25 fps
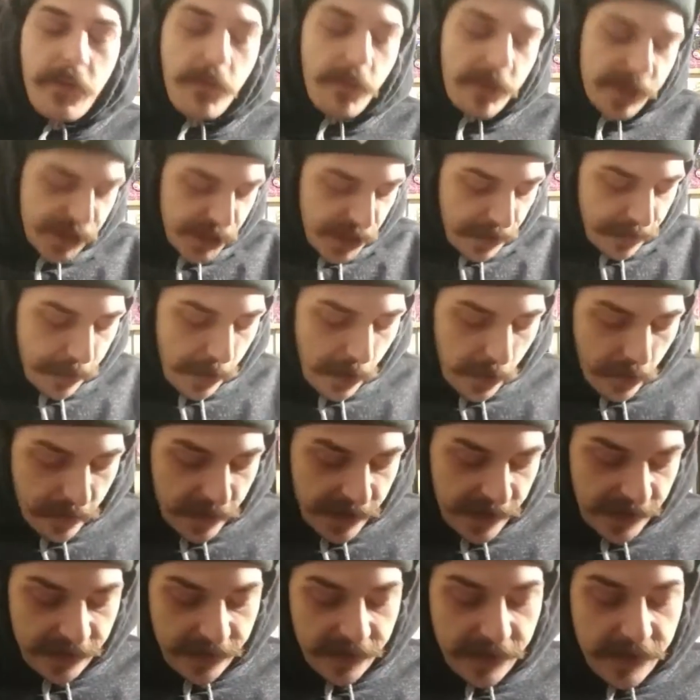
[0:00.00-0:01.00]

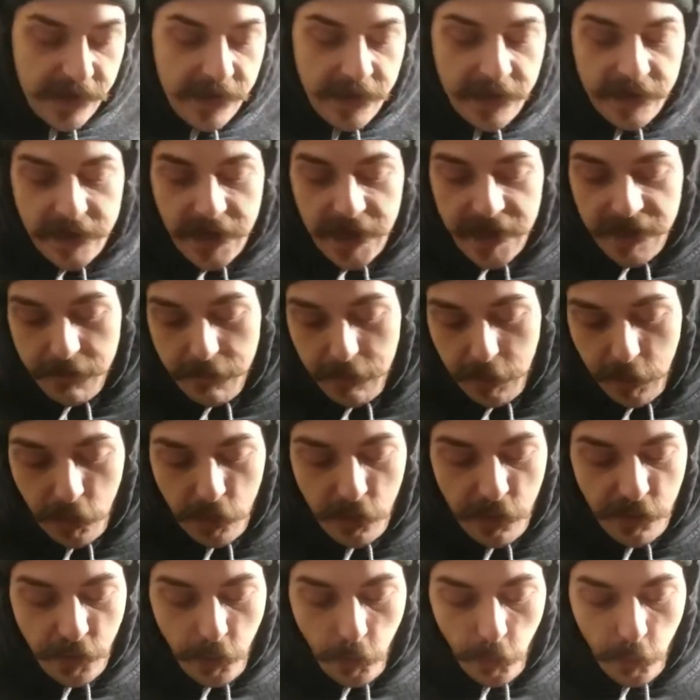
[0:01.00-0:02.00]
1.Trick.Pony kind of
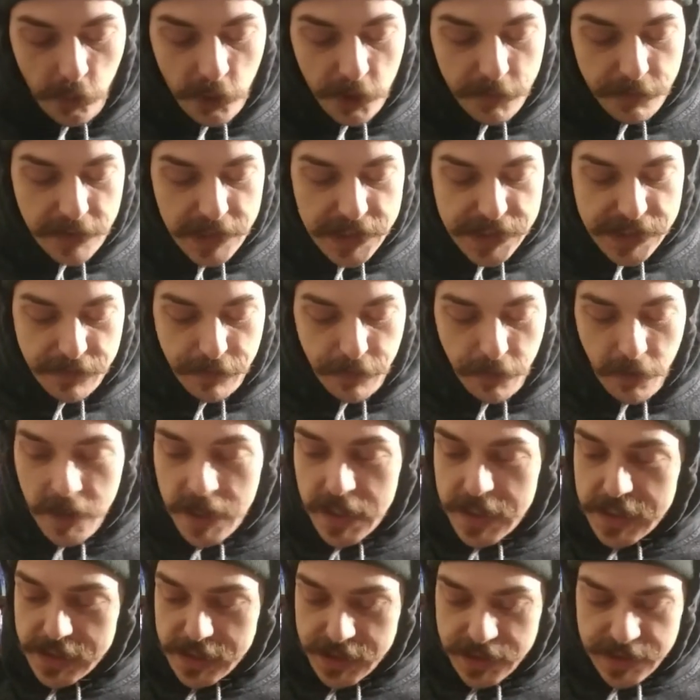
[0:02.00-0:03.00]
blew the world by
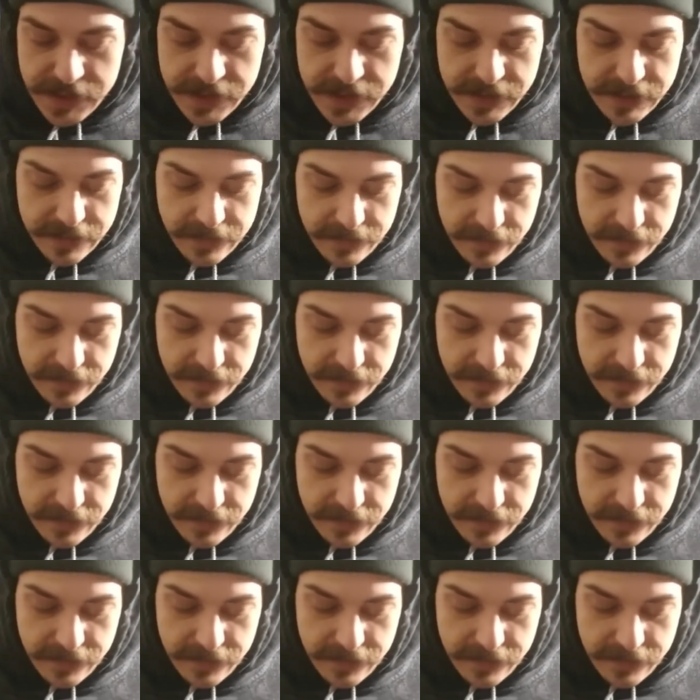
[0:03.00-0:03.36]
surprise.